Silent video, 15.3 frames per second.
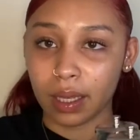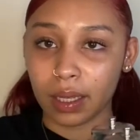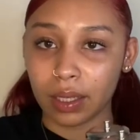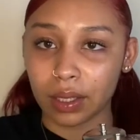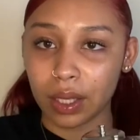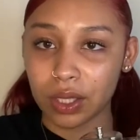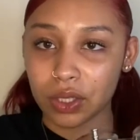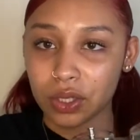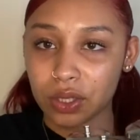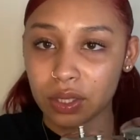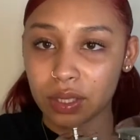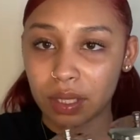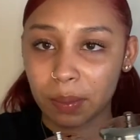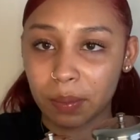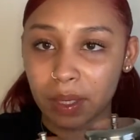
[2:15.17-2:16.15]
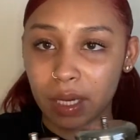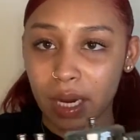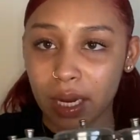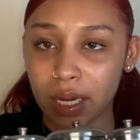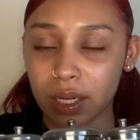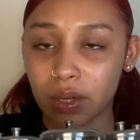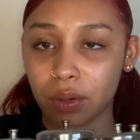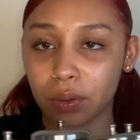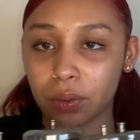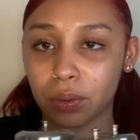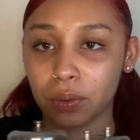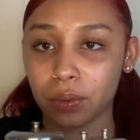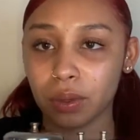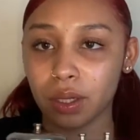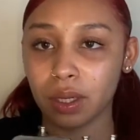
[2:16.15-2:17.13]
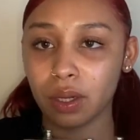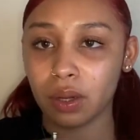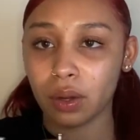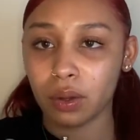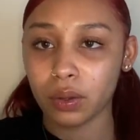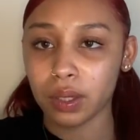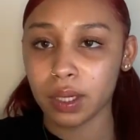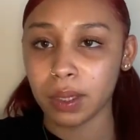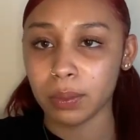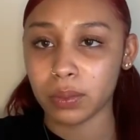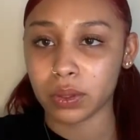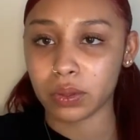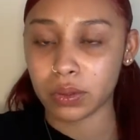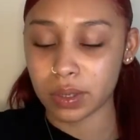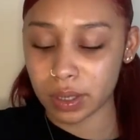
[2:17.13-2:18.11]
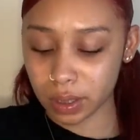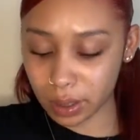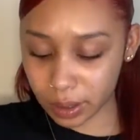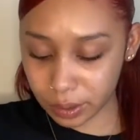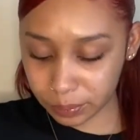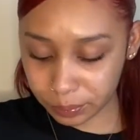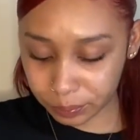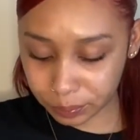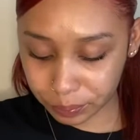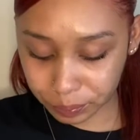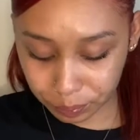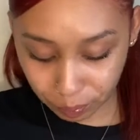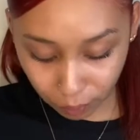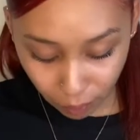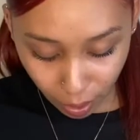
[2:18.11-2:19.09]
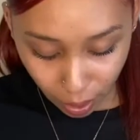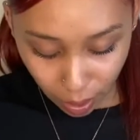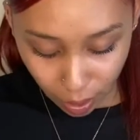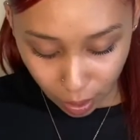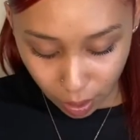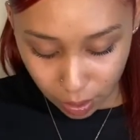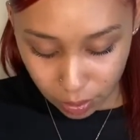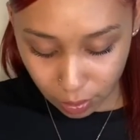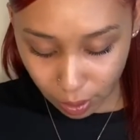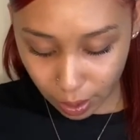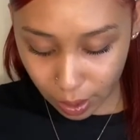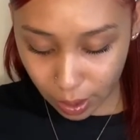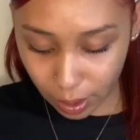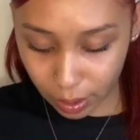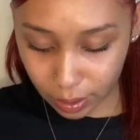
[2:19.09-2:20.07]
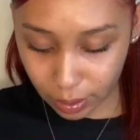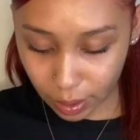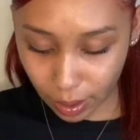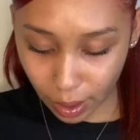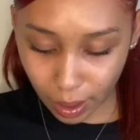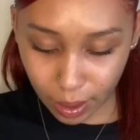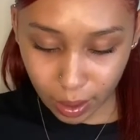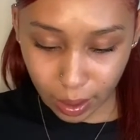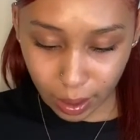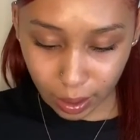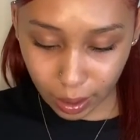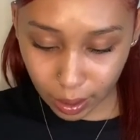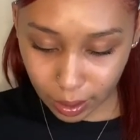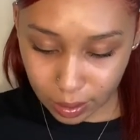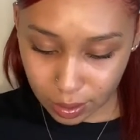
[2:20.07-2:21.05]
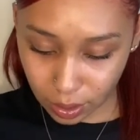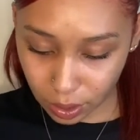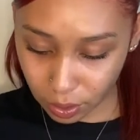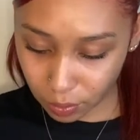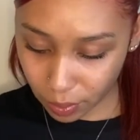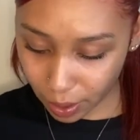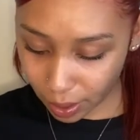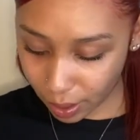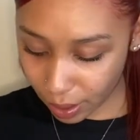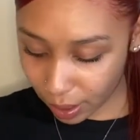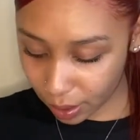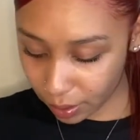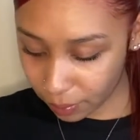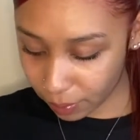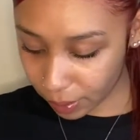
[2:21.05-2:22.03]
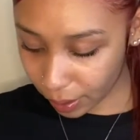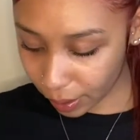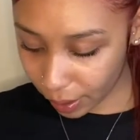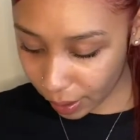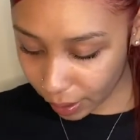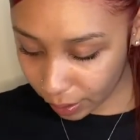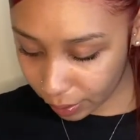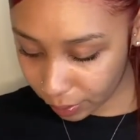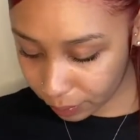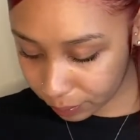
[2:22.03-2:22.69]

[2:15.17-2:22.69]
That's just something I can hold all the chemicals in. So I got that, and I can't tell you where I got it, but I got it.